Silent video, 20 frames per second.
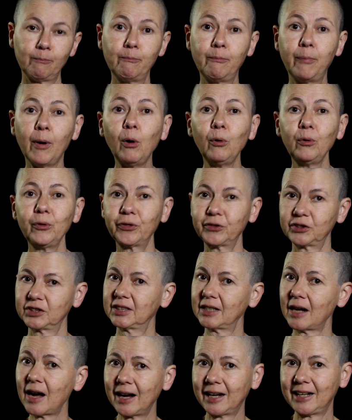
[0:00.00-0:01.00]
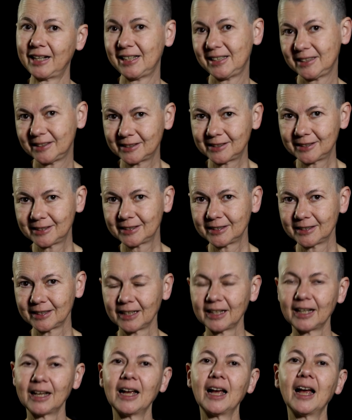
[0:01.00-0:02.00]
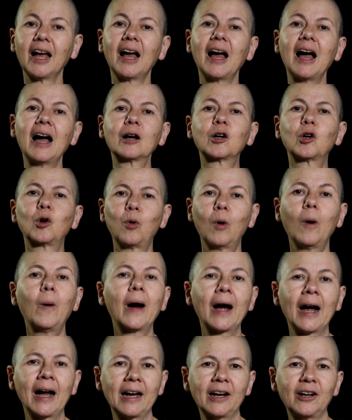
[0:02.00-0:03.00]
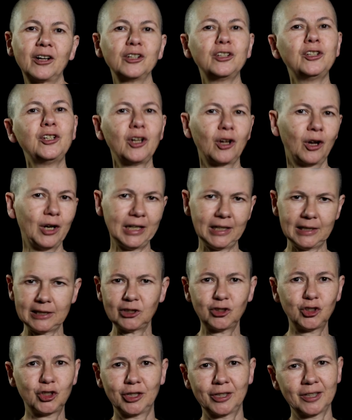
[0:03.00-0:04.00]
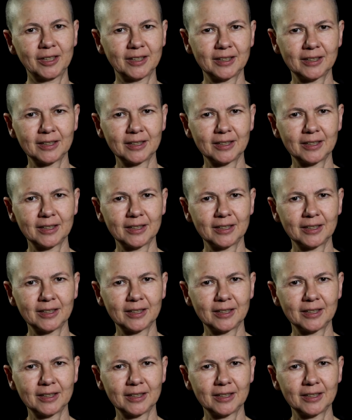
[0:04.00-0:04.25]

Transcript: both sides acquire knowledge.